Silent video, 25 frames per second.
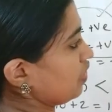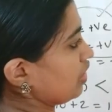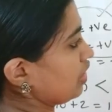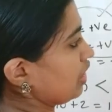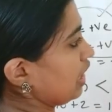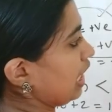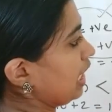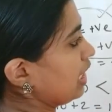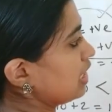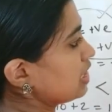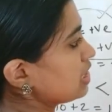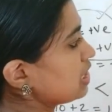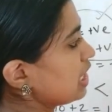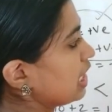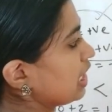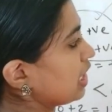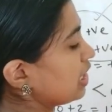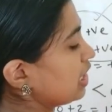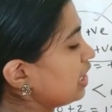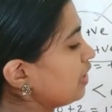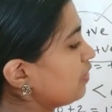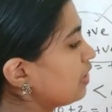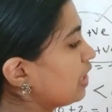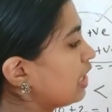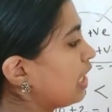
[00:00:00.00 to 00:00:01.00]
negative and m
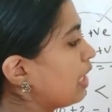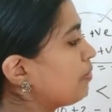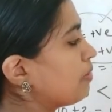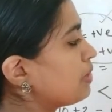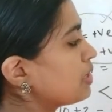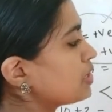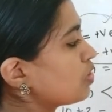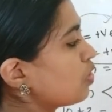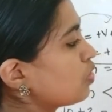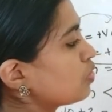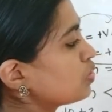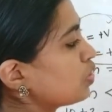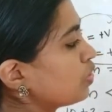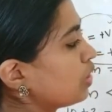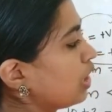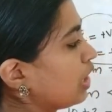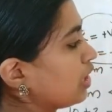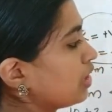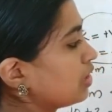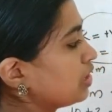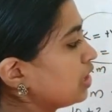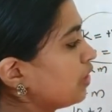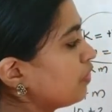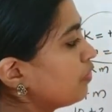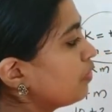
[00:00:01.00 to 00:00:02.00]
is also negative.
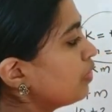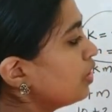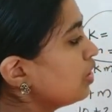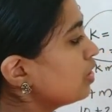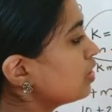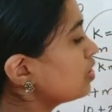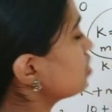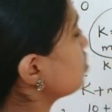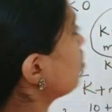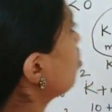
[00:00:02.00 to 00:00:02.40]
So